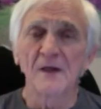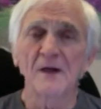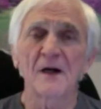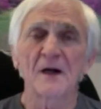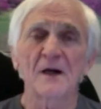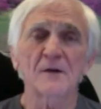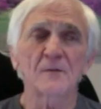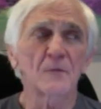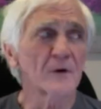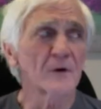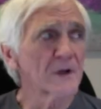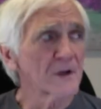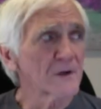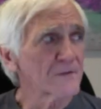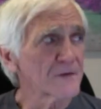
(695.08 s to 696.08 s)
uh, we're
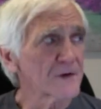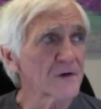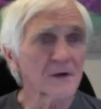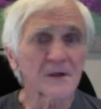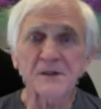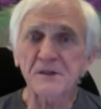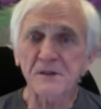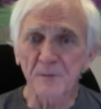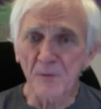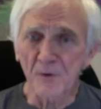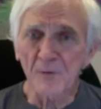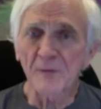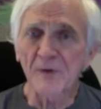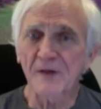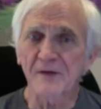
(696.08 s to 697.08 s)
in a fairly
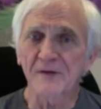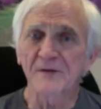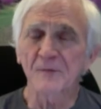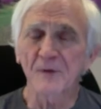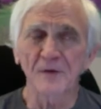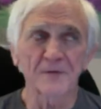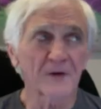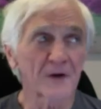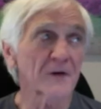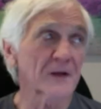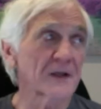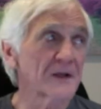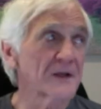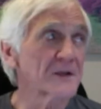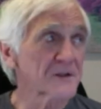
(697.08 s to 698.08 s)
suburban, well,
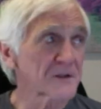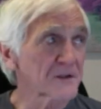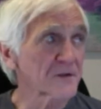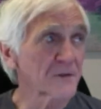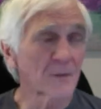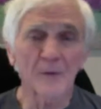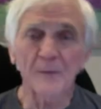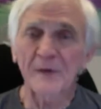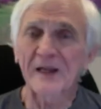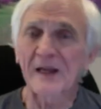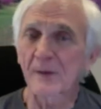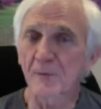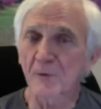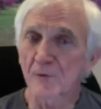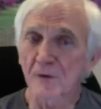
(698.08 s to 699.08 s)
fairly, it is a suburban
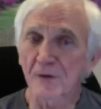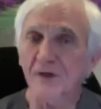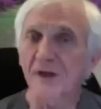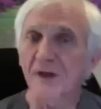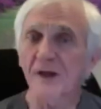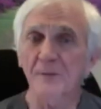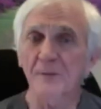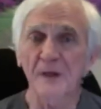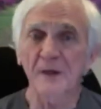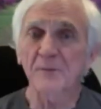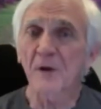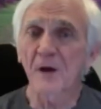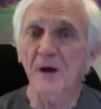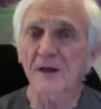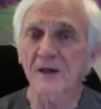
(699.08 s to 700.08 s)
neighborhood, not a big
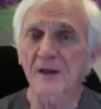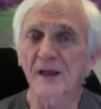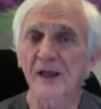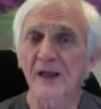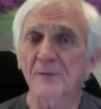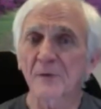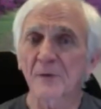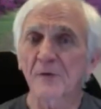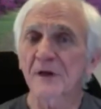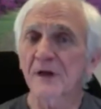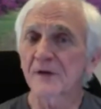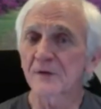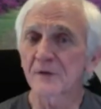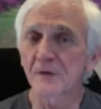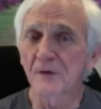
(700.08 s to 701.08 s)
plot of land, but we
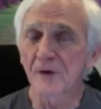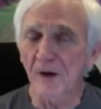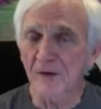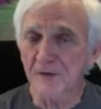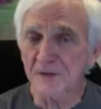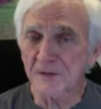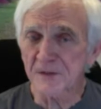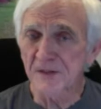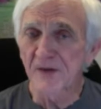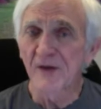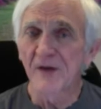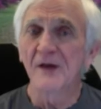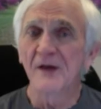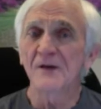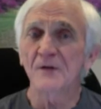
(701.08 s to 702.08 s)
got two dogs,
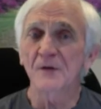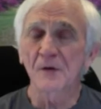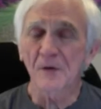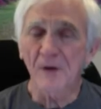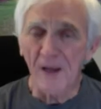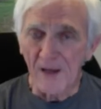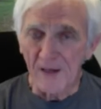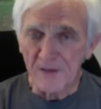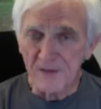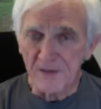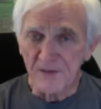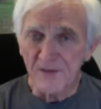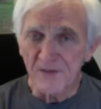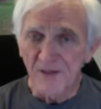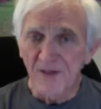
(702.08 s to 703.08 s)
two
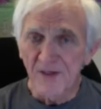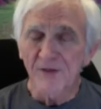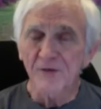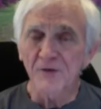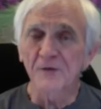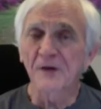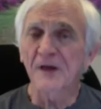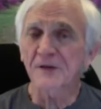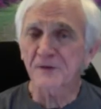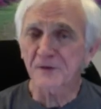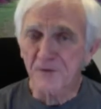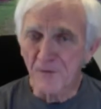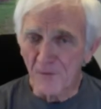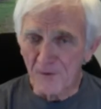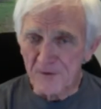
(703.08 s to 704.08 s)
cats, two
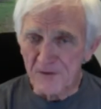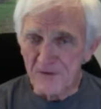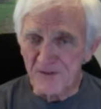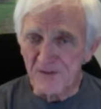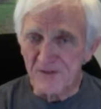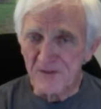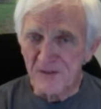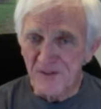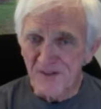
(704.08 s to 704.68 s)
desert tortoises,